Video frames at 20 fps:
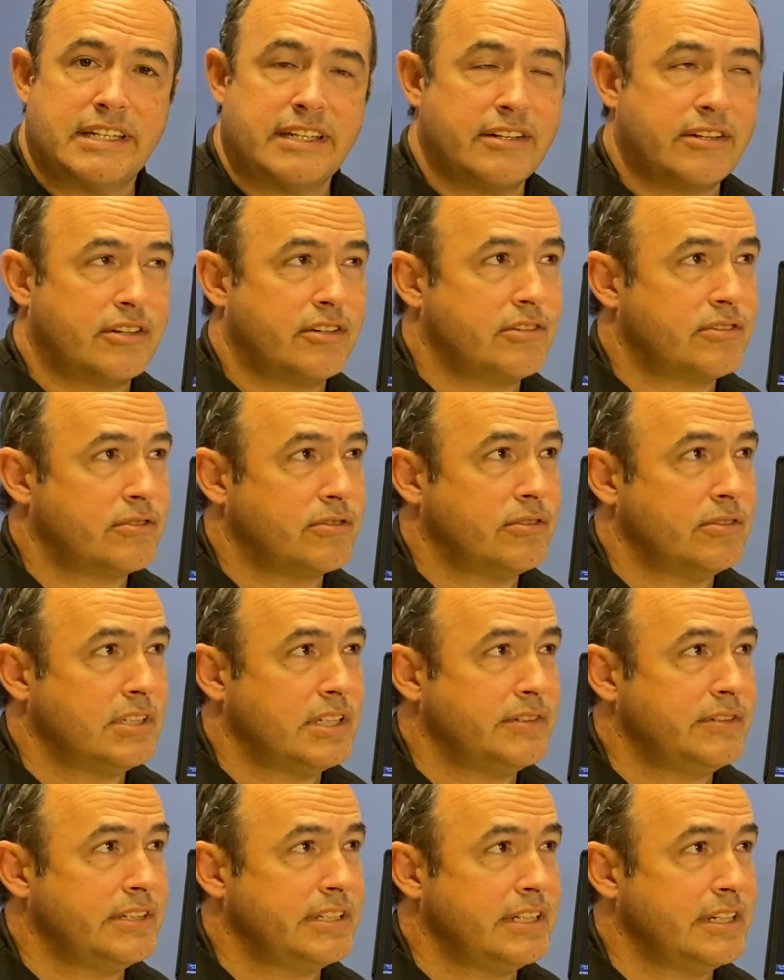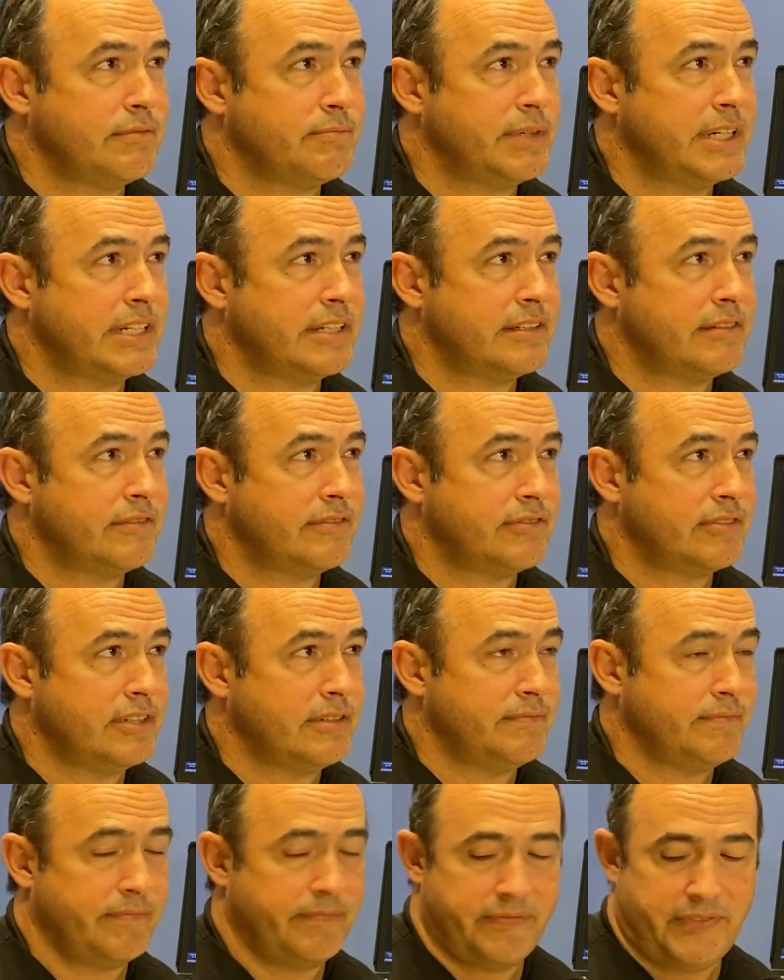can control everything, but from
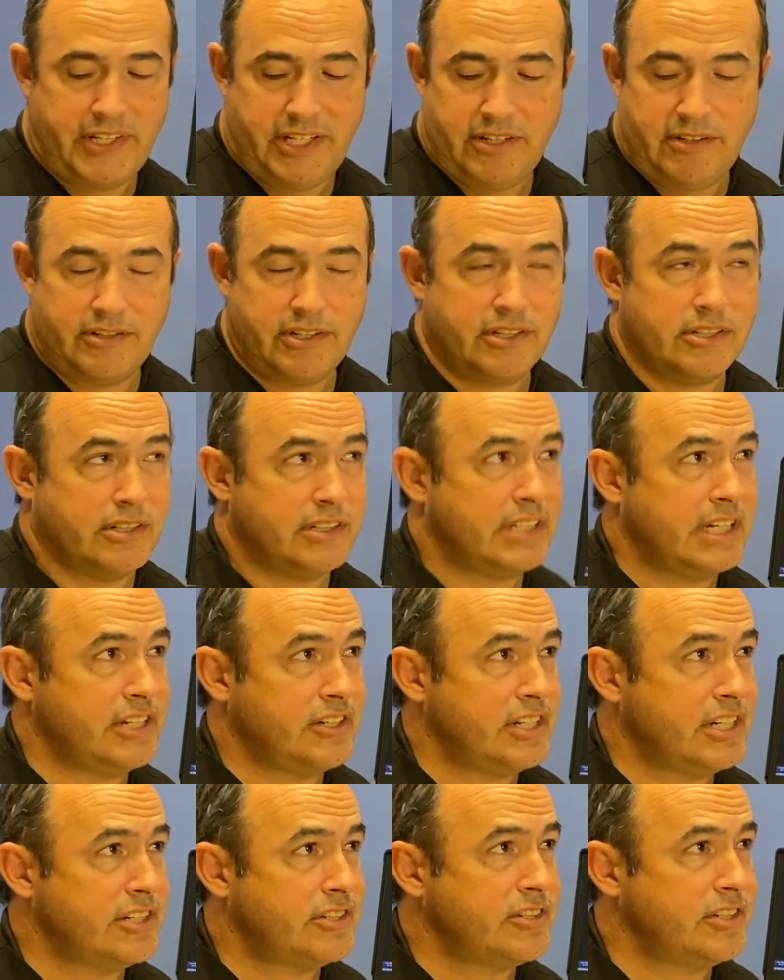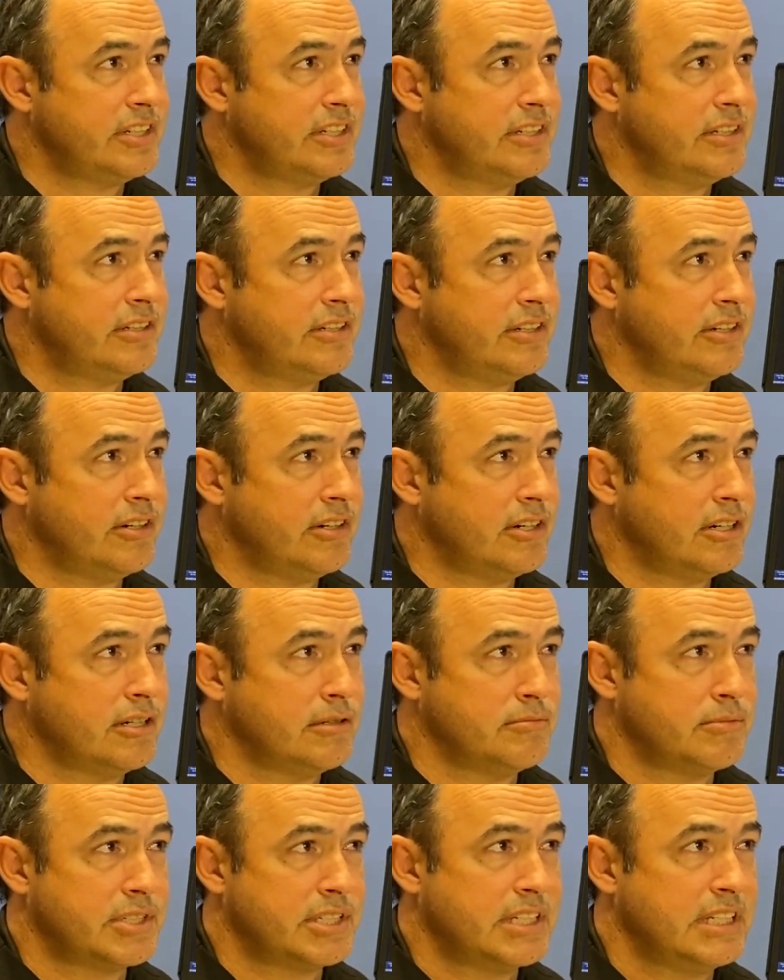your digestion to your
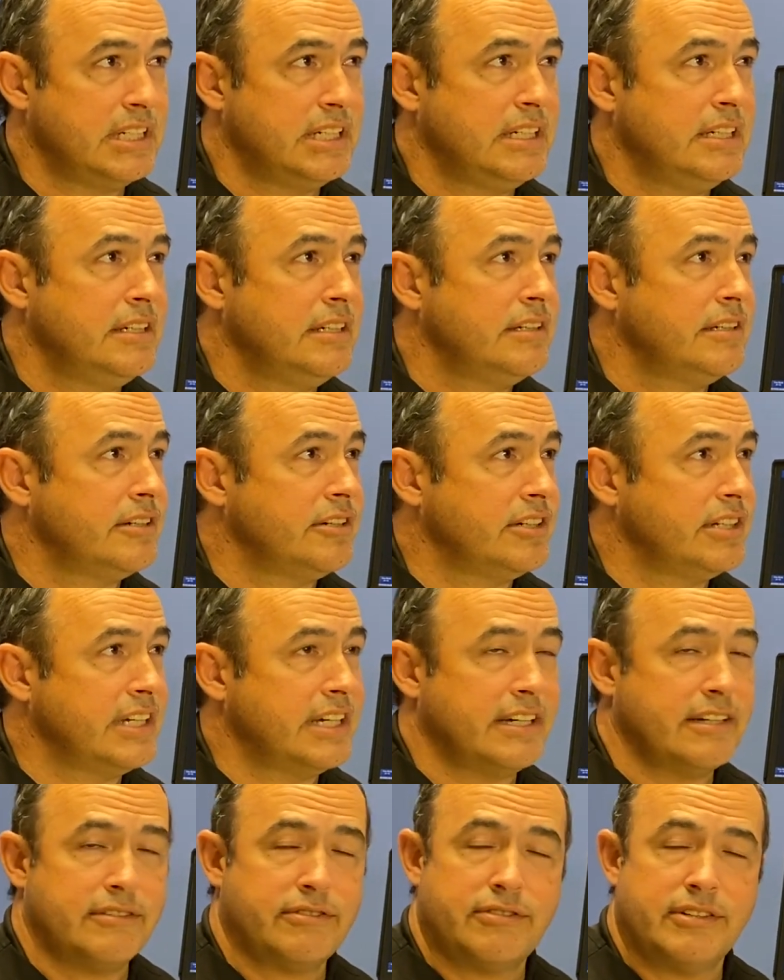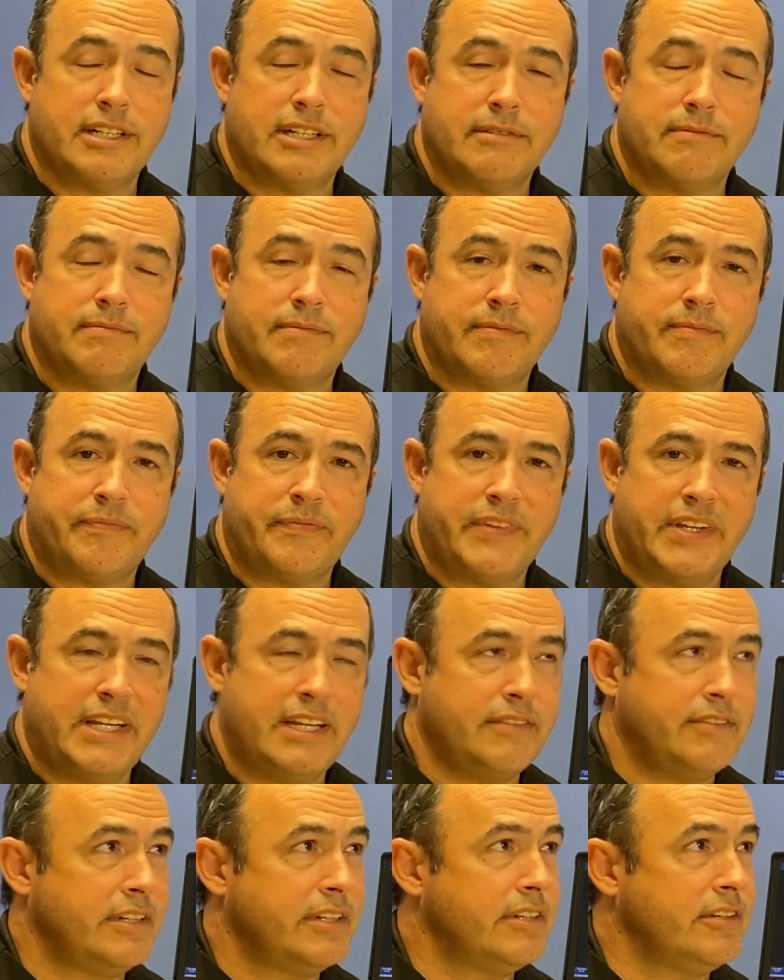arms, your diaphragm,
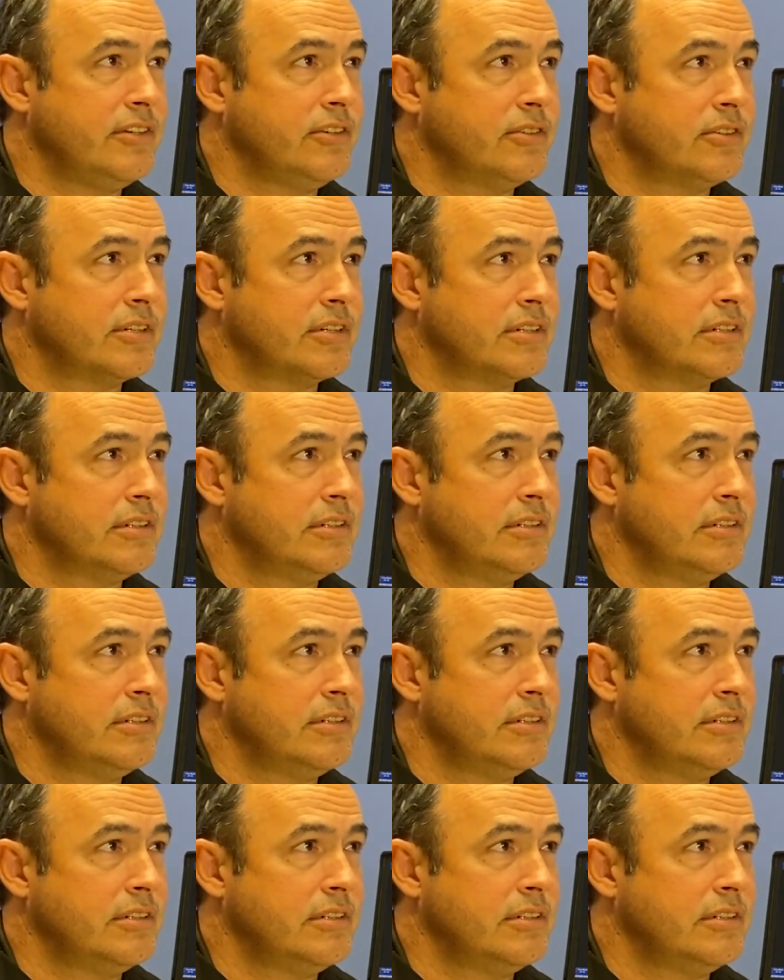even your